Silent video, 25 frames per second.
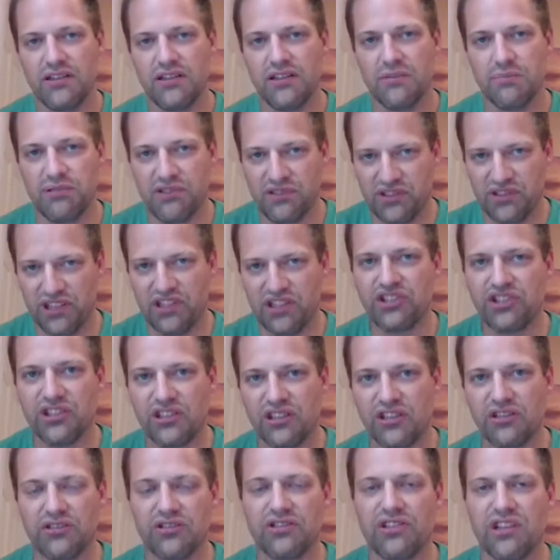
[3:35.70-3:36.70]
to
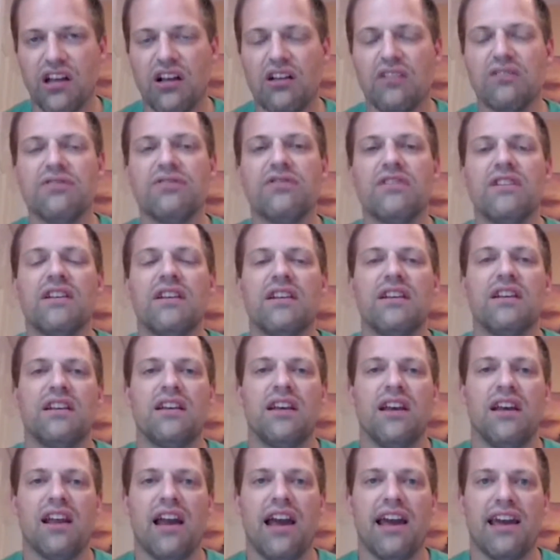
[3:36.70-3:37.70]
positioning yourself.
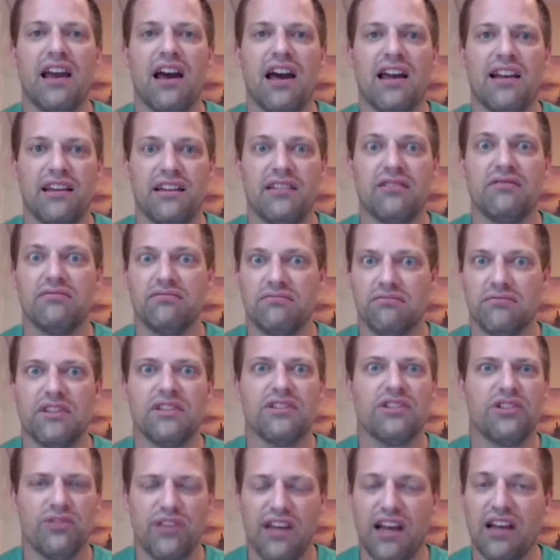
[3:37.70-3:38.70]
And I got in
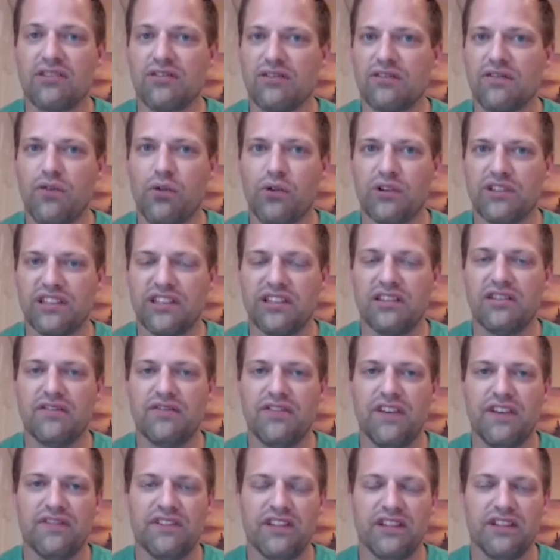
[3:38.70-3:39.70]
2014 and
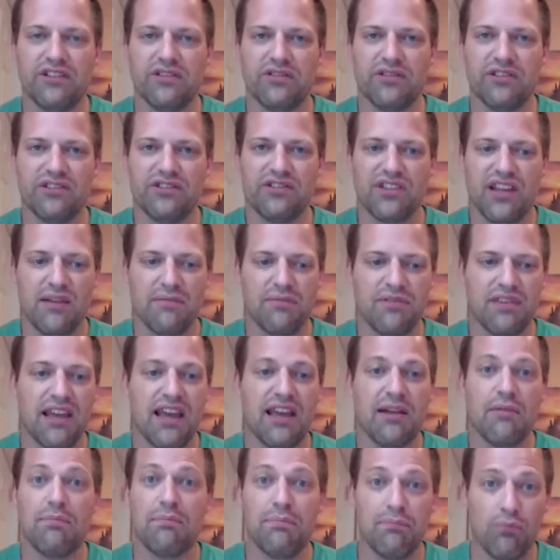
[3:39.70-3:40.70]
15 doing the same
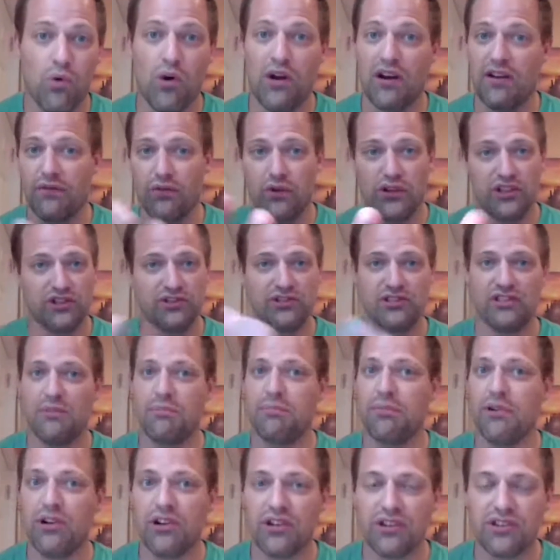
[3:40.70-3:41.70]
thing, one of which was the
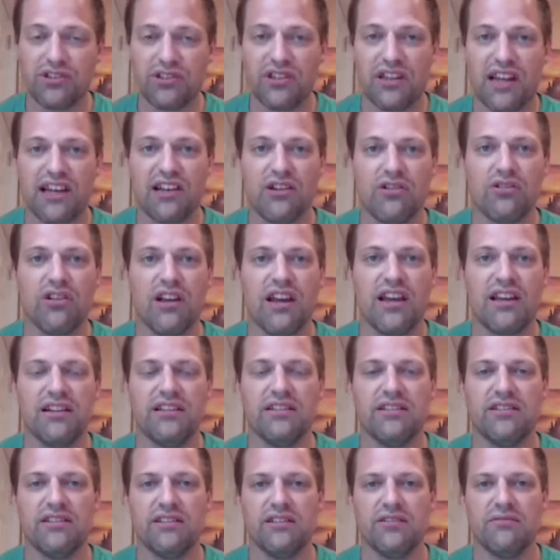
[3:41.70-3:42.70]
books that I
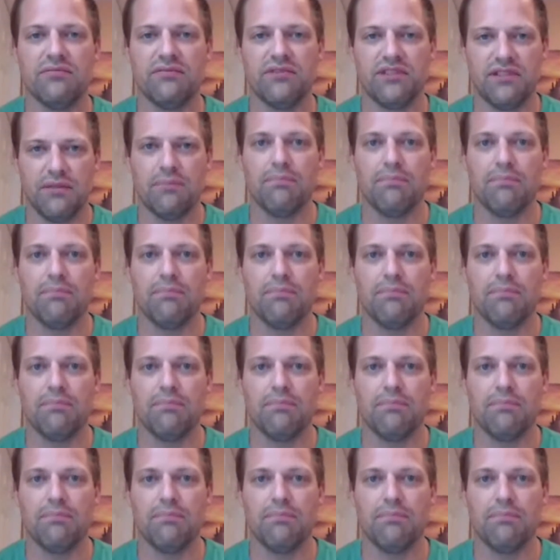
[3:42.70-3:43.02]
created to